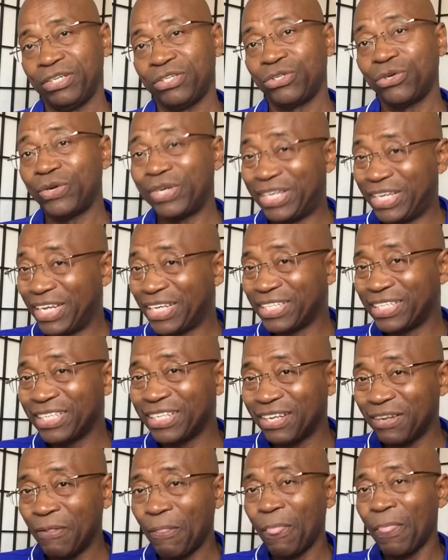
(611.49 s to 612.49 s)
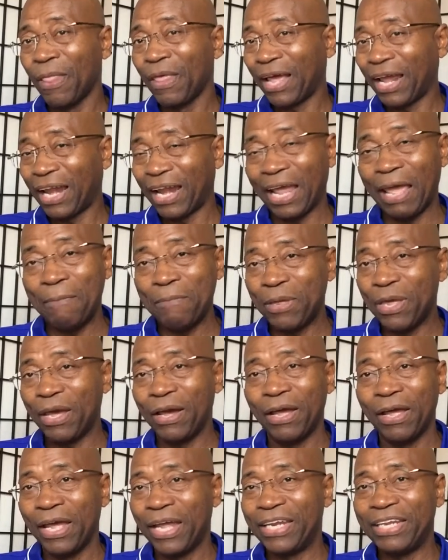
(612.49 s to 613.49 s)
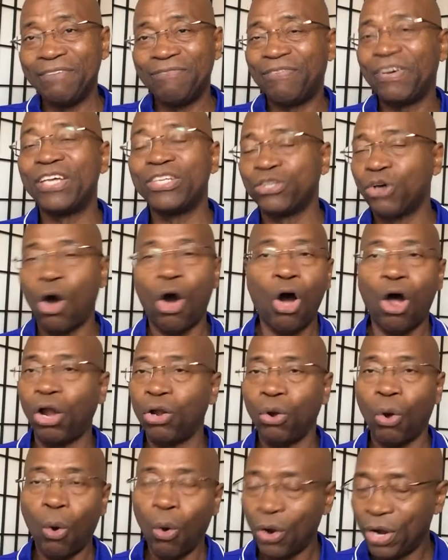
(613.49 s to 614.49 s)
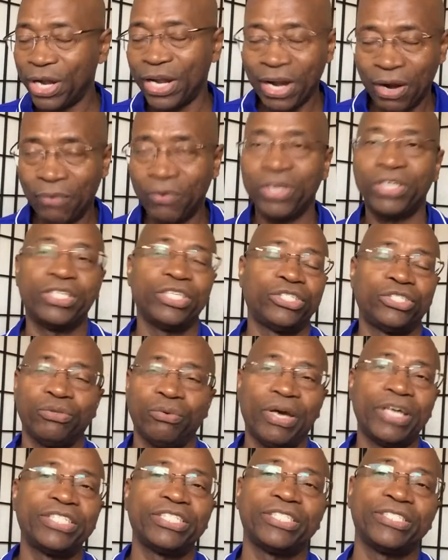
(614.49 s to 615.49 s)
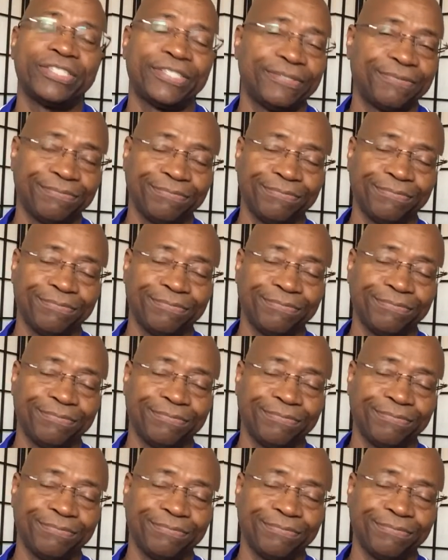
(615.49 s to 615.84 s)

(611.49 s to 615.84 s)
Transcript: So this little claim here defends all ordinary situations,